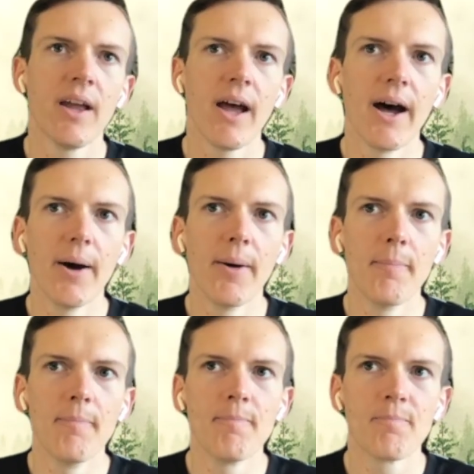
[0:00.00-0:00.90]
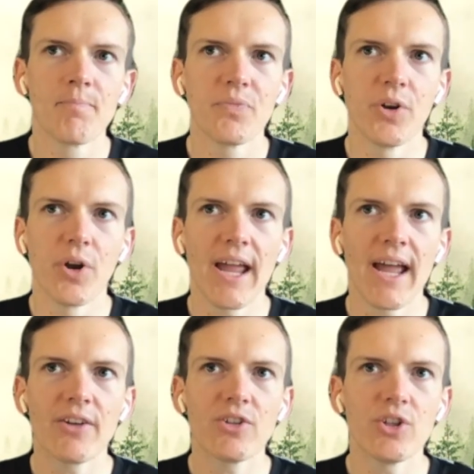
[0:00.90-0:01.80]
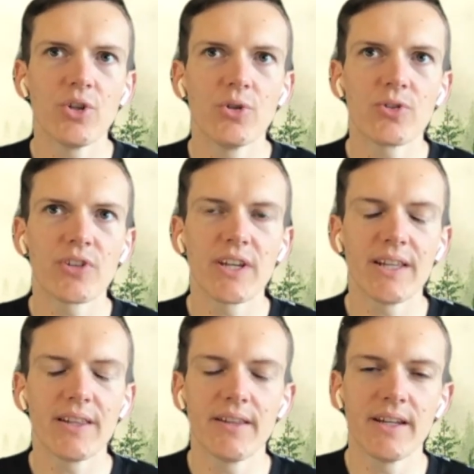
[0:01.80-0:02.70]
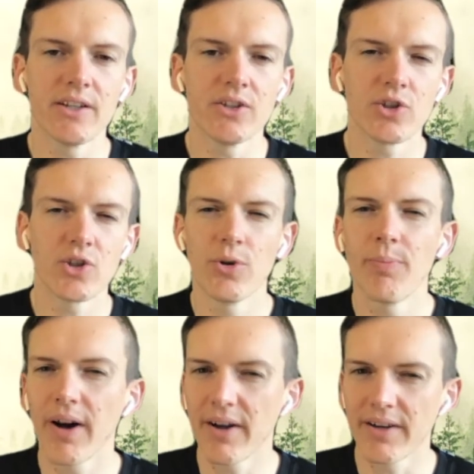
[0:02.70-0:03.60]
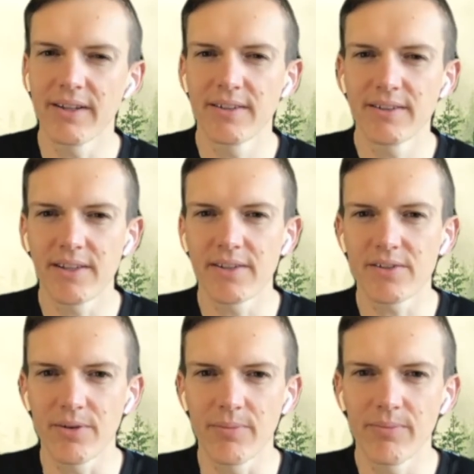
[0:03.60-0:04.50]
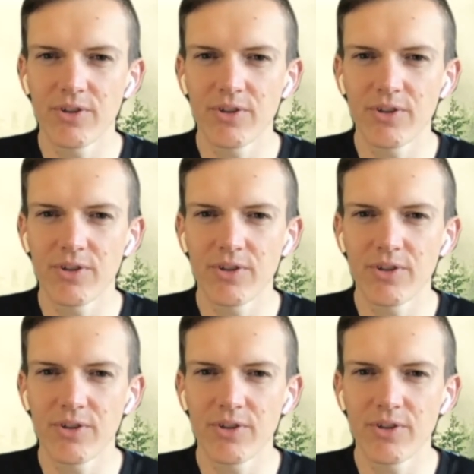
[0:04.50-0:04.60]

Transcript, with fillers: Um, you know, how do you see the two-party system?